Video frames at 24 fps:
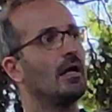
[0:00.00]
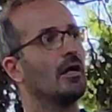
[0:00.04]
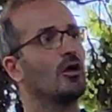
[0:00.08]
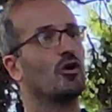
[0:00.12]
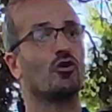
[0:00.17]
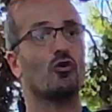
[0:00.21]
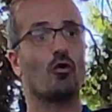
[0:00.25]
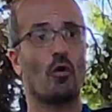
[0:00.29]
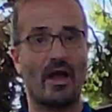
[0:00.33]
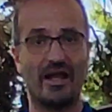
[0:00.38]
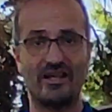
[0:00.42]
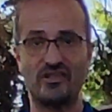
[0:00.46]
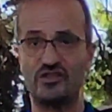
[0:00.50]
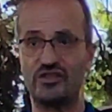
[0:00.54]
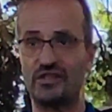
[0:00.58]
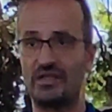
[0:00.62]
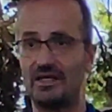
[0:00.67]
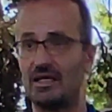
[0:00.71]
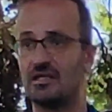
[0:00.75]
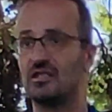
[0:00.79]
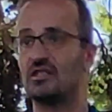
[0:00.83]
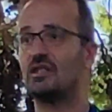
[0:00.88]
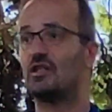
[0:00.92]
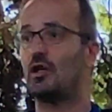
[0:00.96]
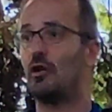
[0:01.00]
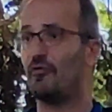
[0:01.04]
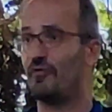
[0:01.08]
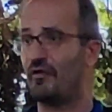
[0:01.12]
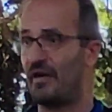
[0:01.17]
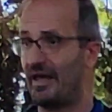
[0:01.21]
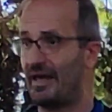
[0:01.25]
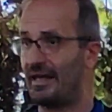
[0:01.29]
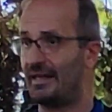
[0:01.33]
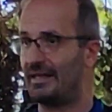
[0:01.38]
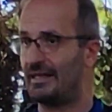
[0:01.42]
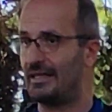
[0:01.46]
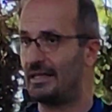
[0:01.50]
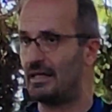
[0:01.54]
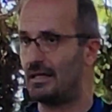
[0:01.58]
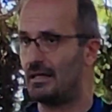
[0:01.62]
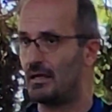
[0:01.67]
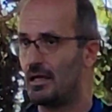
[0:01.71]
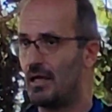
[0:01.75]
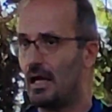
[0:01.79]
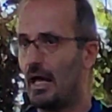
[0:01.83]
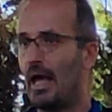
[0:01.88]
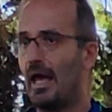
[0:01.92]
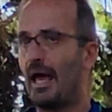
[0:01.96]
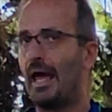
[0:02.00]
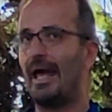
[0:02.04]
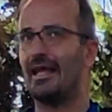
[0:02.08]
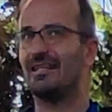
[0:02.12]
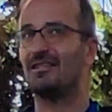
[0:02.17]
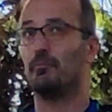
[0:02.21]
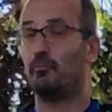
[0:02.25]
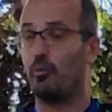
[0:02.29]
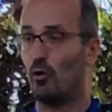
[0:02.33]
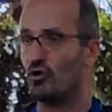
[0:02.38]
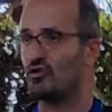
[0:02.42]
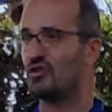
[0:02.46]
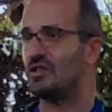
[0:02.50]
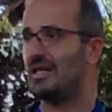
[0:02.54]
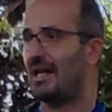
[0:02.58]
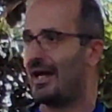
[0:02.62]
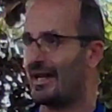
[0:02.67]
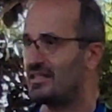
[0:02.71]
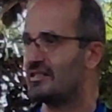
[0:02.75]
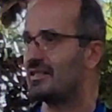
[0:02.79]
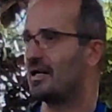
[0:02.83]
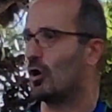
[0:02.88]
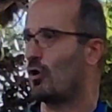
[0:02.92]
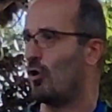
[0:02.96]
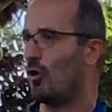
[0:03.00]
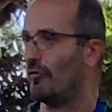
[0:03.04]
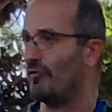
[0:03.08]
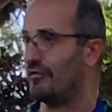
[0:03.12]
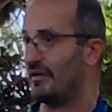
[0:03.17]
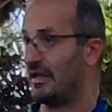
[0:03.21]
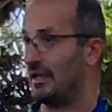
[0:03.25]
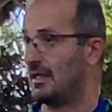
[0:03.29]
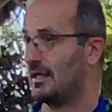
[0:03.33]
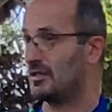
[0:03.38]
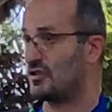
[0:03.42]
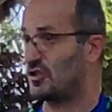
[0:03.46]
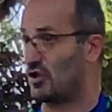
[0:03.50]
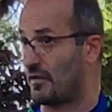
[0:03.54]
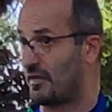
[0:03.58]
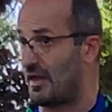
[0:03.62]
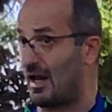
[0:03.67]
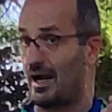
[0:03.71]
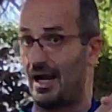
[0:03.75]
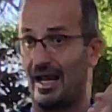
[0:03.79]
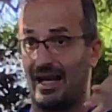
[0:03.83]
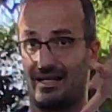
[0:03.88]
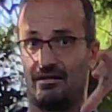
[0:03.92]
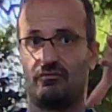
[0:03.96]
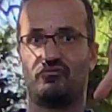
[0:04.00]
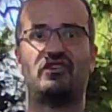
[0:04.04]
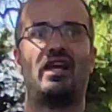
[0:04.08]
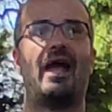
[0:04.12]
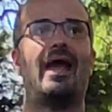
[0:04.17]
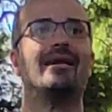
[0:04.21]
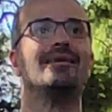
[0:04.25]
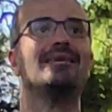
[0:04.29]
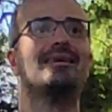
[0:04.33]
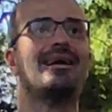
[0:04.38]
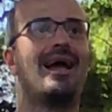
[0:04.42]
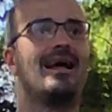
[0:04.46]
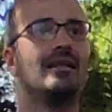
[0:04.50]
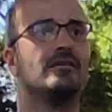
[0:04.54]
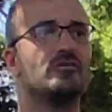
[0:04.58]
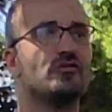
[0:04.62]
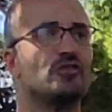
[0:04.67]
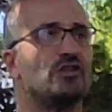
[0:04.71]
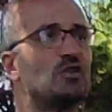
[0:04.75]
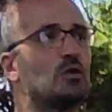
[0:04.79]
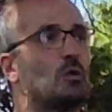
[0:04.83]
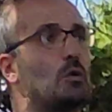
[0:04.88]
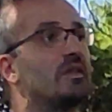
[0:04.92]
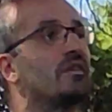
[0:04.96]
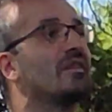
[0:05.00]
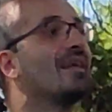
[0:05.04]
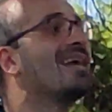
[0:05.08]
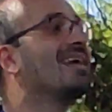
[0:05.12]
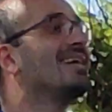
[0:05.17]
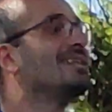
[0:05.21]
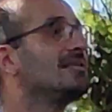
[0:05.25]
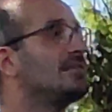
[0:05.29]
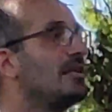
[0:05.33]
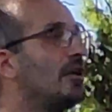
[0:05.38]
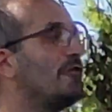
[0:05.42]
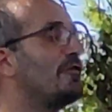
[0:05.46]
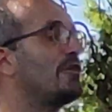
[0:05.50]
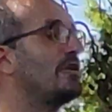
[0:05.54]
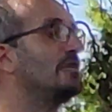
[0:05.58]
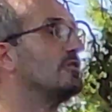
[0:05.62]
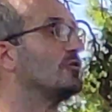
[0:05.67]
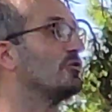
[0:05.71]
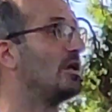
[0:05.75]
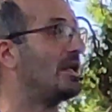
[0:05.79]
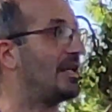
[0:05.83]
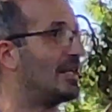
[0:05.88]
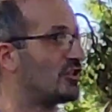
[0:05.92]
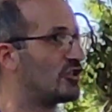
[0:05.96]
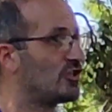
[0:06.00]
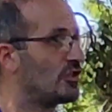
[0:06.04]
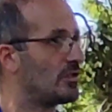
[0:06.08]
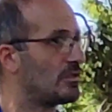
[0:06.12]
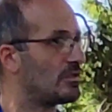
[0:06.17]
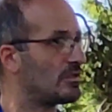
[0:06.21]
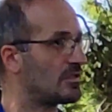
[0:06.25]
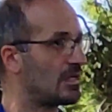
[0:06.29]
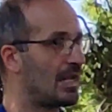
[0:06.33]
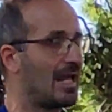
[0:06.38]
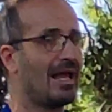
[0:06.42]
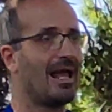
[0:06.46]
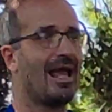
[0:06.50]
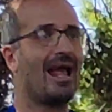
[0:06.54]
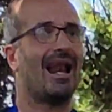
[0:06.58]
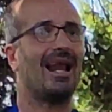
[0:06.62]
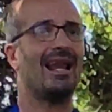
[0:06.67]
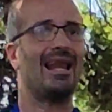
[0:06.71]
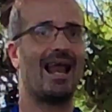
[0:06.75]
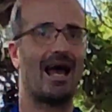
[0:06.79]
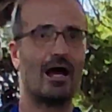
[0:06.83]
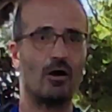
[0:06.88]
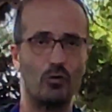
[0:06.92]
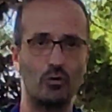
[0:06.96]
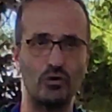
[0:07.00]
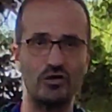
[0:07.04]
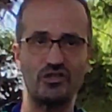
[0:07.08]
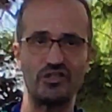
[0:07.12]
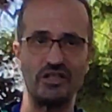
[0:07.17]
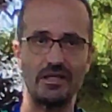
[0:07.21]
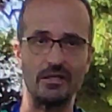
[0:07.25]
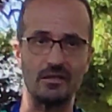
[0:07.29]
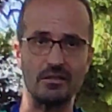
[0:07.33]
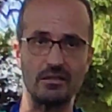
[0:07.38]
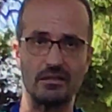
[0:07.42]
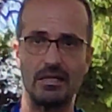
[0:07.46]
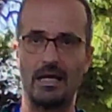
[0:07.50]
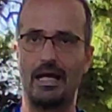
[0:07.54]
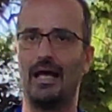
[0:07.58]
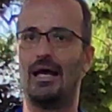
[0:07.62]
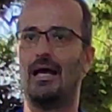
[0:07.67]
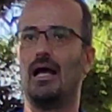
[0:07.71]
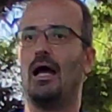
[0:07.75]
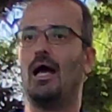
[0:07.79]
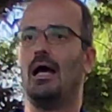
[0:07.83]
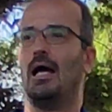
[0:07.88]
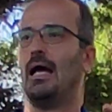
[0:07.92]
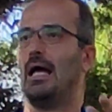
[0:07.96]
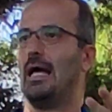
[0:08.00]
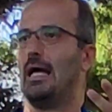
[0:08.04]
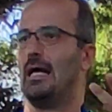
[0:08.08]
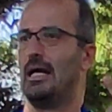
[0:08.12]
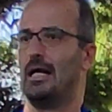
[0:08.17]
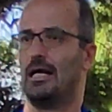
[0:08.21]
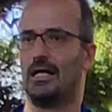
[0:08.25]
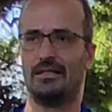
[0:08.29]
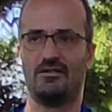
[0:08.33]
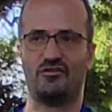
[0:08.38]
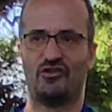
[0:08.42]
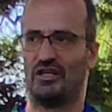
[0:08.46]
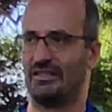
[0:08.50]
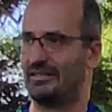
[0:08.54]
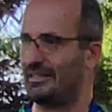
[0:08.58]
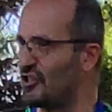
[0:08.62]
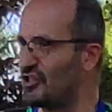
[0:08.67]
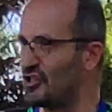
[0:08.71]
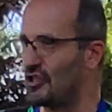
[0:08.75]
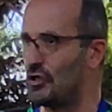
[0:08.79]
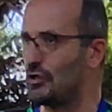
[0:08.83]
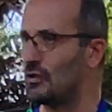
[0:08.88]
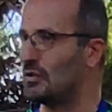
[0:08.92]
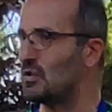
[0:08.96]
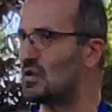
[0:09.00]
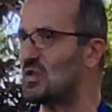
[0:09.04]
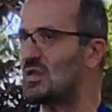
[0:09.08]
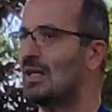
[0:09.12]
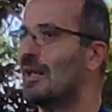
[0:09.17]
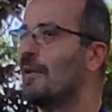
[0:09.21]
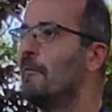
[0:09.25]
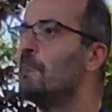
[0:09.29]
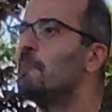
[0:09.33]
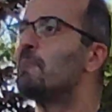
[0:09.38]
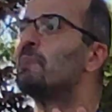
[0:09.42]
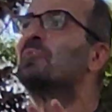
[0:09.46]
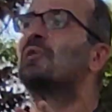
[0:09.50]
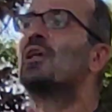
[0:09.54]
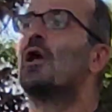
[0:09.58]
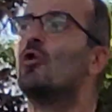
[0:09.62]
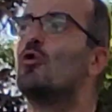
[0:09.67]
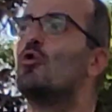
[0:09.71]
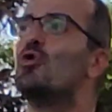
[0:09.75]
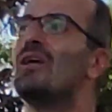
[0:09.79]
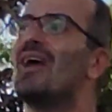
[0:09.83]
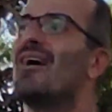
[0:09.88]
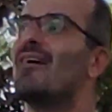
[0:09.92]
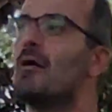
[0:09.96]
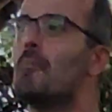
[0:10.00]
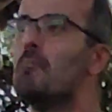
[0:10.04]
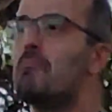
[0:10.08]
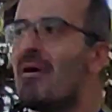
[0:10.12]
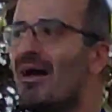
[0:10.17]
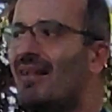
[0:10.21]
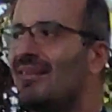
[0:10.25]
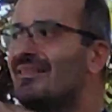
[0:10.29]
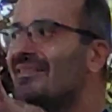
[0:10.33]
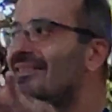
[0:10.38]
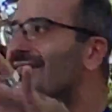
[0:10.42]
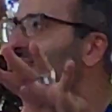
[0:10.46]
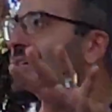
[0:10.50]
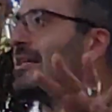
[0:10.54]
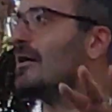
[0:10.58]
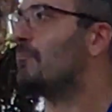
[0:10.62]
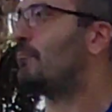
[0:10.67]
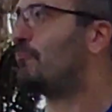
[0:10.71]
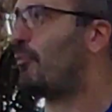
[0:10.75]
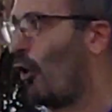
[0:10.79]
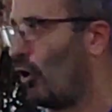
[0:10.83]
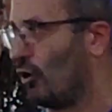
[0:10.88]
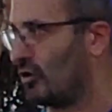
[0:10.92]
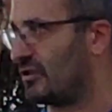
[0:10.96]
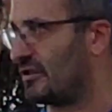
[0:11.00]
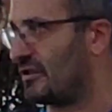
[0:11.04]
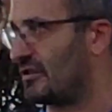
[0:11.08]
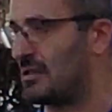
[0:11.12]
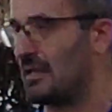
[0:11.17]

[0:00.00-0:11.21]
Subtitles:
Croatia, Slovenia, and Bosnia-Herzegovina. So there are like 10 countries with different religions, languages, traditions. We are a melting pot.